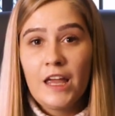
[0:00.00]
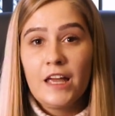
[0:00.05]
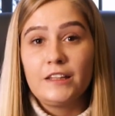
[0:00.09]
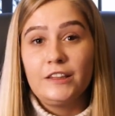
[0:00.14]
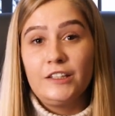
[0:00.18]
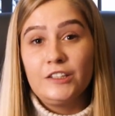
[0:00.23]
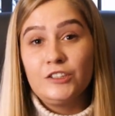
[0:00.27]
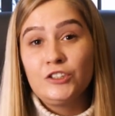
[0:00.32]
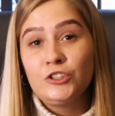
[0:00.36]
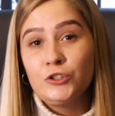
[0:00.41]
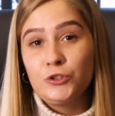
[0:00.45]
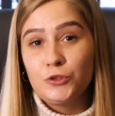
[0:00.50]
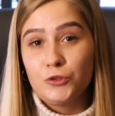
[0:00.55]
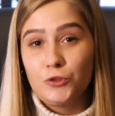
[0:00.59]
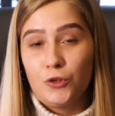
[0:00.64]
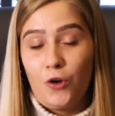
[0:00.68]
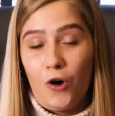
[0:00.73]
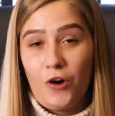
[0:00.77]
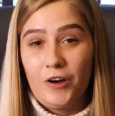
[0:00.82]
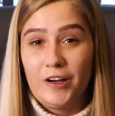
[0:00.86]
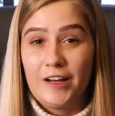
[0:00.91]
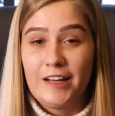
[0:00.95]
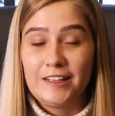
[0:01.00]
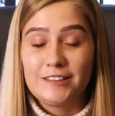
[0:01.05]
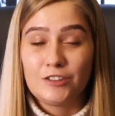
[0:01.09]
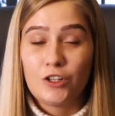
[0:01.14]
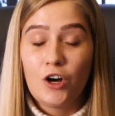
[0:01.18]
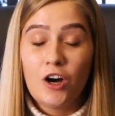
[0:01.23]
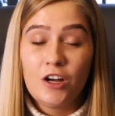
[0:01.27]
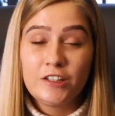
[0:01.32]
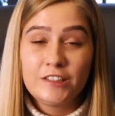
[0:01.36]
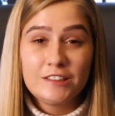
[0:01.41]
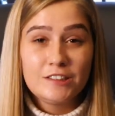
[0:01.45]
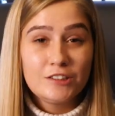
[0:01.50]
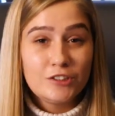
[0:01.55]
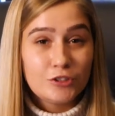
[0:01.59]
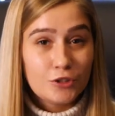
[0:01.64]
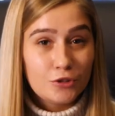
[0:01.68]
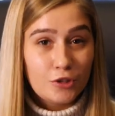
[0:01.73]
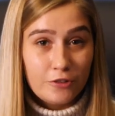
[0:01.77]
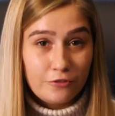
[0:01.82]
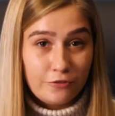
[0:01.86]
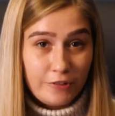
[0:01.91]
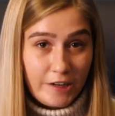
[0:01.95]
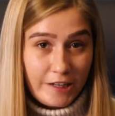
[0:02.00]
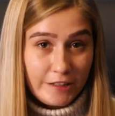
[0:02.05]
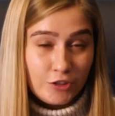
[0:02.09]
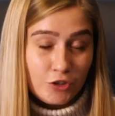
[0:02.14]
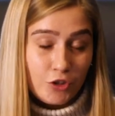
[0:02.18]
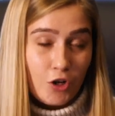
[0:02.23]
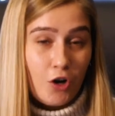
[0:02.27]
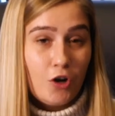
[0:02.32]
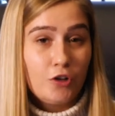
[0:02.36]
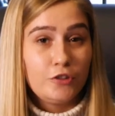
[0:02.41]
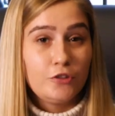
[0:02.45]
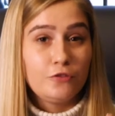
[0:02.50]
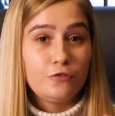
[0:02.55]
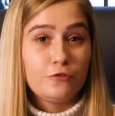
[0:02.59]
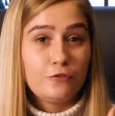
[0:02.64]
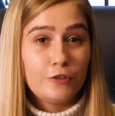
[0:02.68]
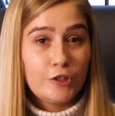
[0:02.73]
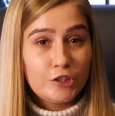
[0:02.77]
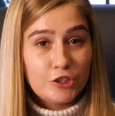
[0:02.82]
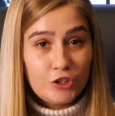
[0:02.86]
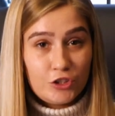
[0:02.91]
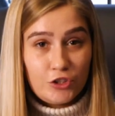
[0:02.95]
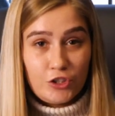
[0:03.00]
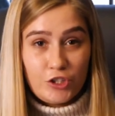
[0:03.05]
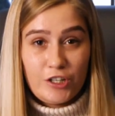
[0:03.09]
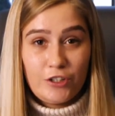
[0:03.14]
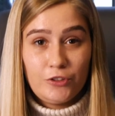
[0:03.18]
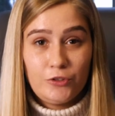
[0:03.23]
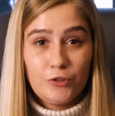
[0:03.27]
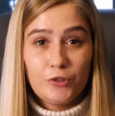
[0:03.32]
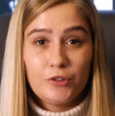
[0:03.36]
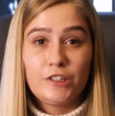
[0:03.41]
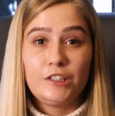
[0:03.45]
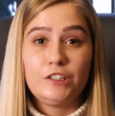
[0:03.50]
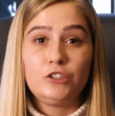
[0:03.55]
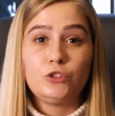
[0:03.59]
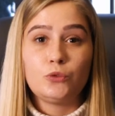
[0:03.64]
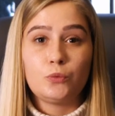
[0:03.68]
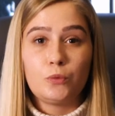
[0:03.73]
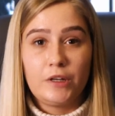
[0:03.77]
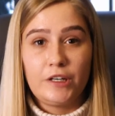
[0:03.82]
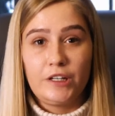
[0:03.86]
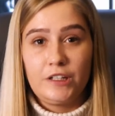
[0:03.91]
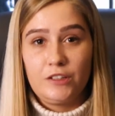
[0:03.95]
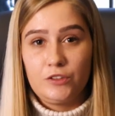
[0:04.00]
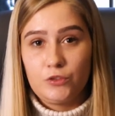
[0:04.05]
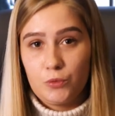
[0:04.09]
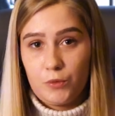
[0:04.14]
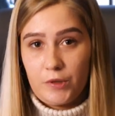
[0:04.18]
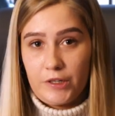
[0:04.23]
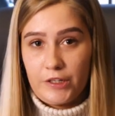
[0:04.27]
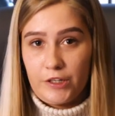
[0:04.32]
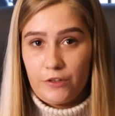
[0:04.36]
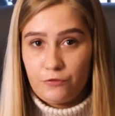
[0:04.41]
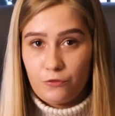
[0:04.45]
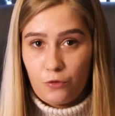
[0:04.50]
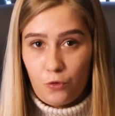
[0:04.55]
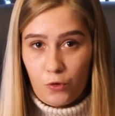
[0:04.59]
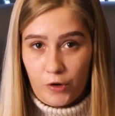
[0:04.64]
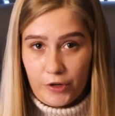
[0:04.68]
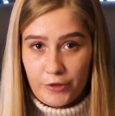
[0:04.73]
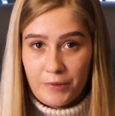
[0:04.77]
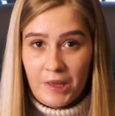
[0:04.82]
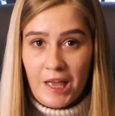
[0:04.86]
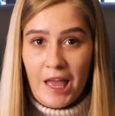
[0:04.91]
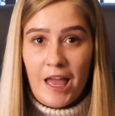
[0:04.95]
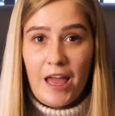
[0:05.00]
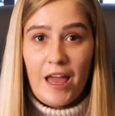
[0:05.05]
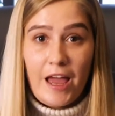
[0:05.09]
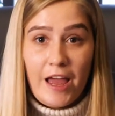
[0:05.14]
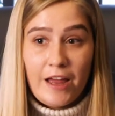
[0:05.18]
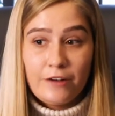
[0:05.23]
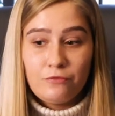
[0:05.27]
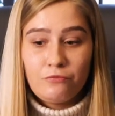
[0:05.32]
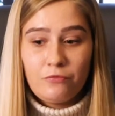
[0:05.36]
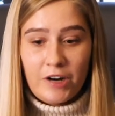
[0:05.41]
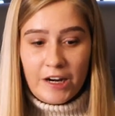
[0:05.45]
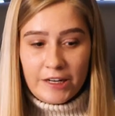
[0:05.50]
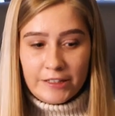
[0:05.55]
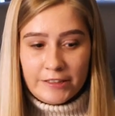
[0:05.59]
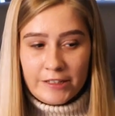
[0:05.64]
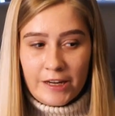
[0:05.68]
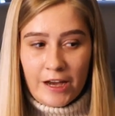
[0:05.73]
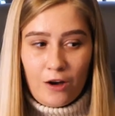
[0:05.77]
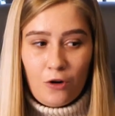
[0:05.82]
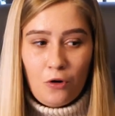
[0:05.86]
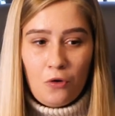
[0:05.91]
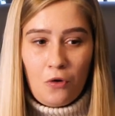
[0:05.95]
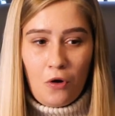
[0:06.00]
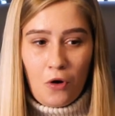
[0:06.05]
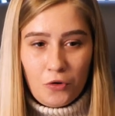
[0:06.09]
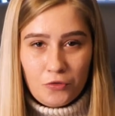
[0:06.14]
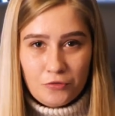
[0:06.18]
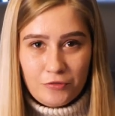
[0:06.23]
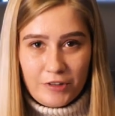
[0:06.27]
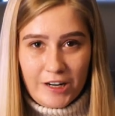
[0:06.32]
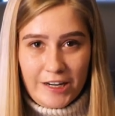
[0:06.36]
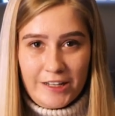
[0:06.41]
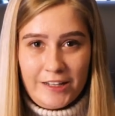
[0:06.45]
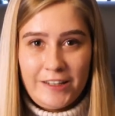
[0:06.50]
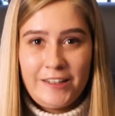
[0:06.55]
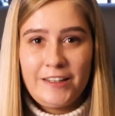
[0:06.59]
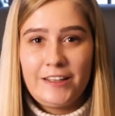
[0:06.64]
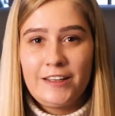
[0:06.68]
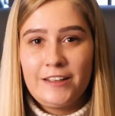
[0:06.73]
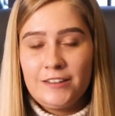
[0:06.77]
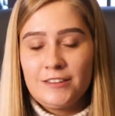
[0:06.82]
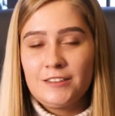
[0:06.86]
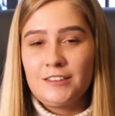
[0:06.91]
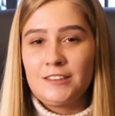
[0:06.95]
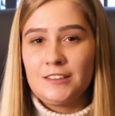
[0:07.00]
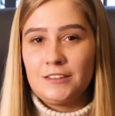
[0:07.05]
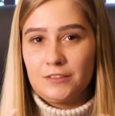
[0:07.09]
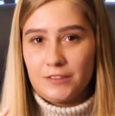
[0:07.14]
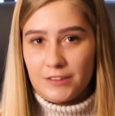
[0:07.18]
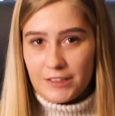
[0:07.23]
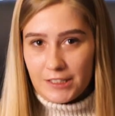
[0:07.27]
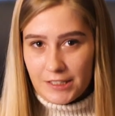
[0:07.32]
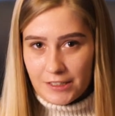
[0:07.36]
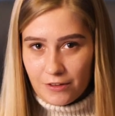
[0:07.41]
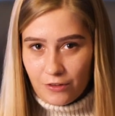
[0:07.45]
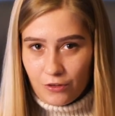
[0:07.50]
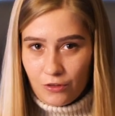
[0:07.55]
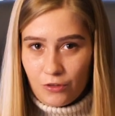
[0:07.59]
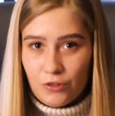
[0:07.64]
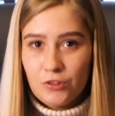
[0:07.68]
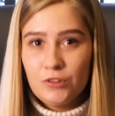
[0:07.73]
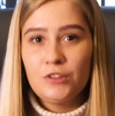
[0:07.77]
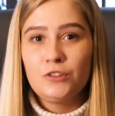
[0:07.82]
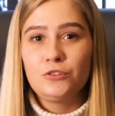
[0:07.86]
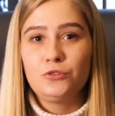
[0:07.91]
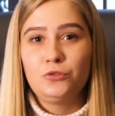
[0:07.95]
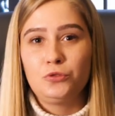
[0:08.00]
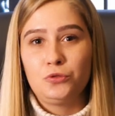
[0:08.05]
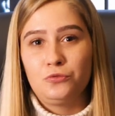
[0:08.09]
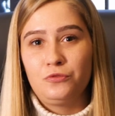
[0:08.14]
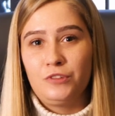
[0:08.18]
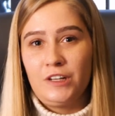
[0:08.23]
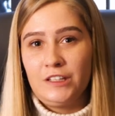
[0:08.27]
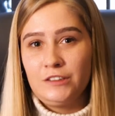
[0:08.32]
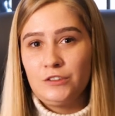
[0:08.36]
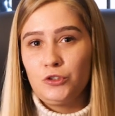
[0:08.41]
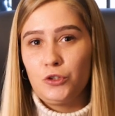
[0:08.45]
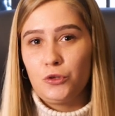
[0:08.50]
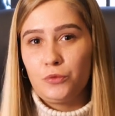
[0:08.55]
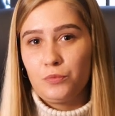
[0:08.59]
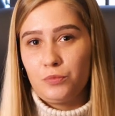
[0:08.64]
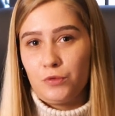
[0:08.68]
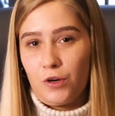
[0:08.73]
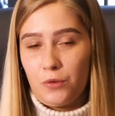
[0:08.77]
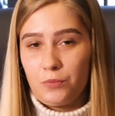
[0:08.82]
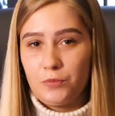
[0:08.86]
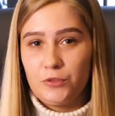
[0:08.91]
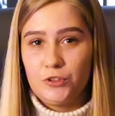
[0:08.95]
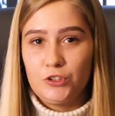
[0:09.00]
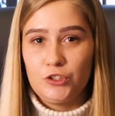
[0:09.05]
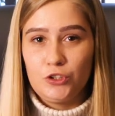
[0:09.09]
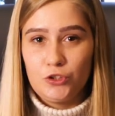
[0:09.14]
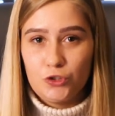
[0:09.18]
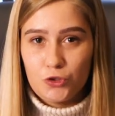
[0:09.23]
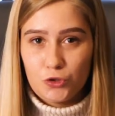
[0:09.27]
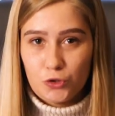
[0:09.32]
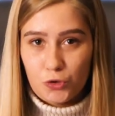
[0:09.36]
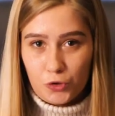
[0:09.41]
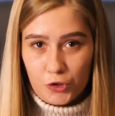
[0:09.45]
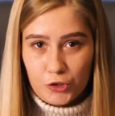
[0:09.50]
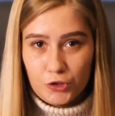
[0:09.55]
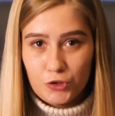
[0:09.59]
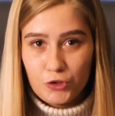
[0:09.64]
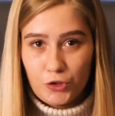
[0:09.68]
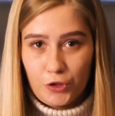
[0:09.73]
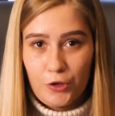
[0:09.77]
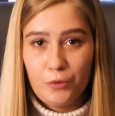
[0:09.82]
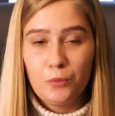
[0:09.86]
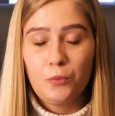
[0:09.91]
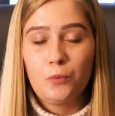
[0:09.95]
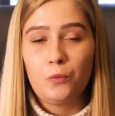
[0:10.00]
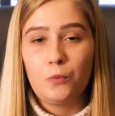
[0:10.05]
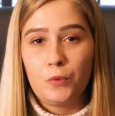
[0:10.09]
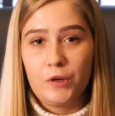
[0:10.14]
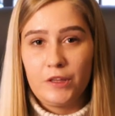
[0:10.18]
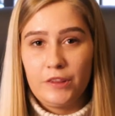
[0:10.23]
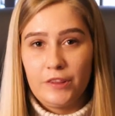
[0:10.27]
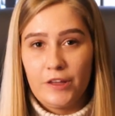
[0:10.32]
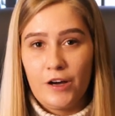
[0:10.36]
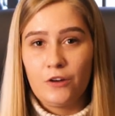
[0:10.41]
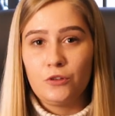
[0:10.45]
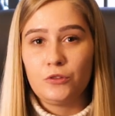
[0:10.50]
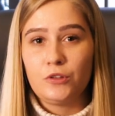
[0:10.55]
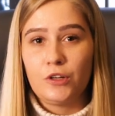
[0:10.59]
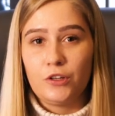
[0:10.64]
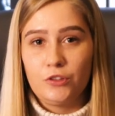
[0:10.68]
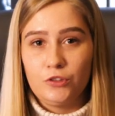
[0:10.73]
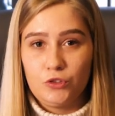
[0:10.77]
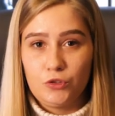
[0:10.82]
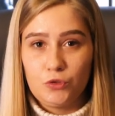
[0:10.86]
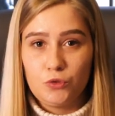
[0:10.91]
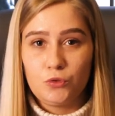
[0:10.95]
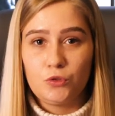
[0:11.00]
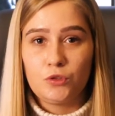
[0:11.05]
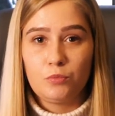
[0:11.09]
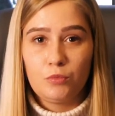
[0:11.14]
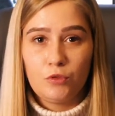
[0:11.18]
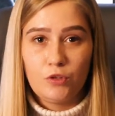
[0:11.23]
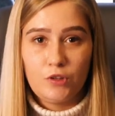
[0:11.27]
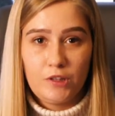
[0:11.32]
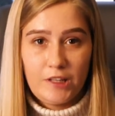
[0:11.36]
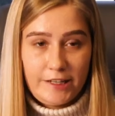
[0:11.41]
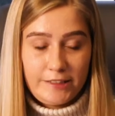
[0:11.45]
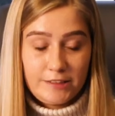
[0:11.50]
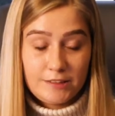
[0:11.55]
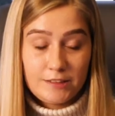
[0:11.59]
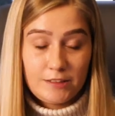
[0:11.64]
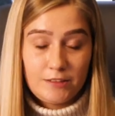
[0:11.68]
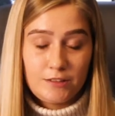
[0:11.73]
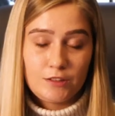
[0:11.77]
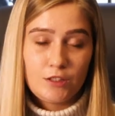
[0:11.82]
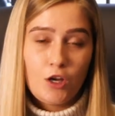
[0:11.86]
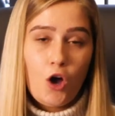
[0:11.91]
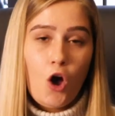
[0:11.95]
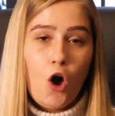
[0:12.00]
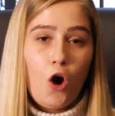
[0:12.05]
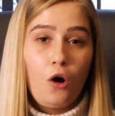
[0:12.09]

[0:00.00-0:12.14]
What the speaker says: This new law has gone into effect on the 1st January 2024, and right now already it is illegal to rent your property short-term without a suitable license.